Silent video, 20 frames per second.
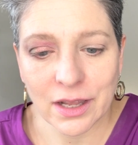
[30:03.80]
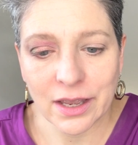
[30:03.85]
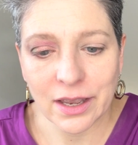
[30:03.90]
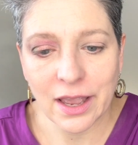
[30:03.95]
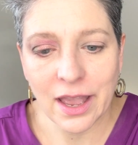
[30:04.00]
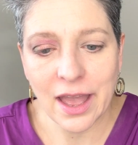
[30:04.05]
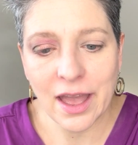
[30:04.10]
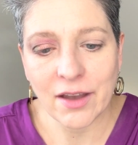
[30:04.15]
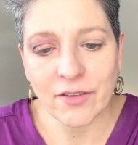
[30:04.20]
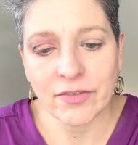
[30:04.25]

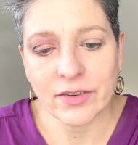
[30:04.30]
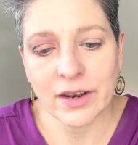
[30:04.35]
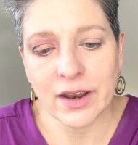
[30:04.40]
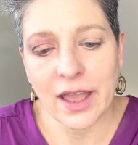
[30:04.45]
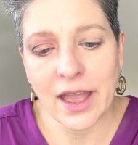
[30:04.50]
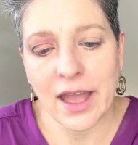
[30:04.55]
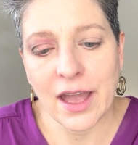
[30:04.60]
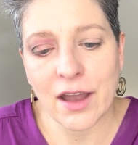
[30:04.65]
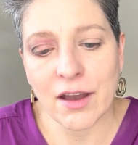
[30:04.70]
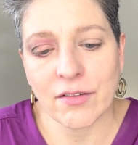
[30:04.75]
like half and
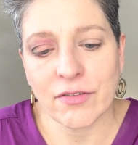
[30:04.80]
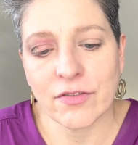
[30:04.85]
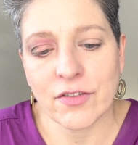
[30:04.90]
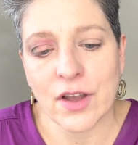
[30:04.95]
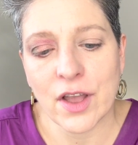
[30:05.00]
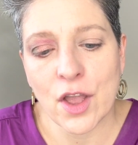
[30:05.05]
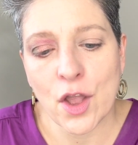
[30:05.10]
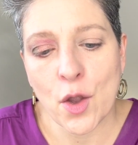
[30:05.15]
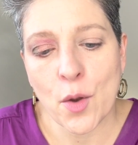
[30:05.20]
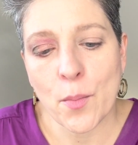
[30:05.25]
half,
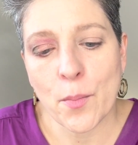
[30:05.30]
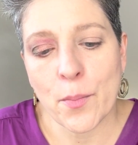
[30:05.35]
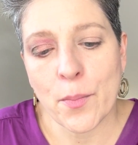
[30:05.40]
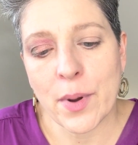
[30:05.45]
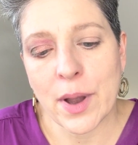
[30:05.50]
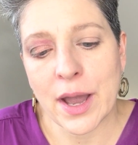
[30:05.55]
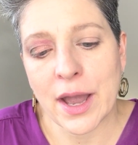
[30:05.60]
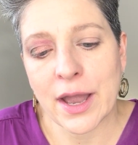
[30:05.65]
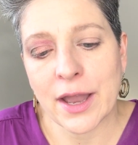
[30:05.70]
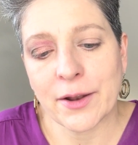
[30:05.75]

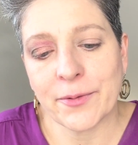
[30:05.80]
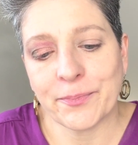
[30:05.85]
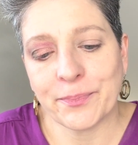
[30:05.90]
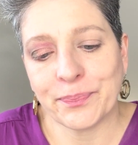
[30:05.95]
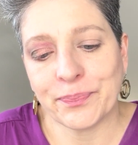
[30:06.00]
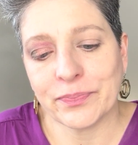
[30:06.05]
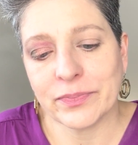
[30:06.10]
but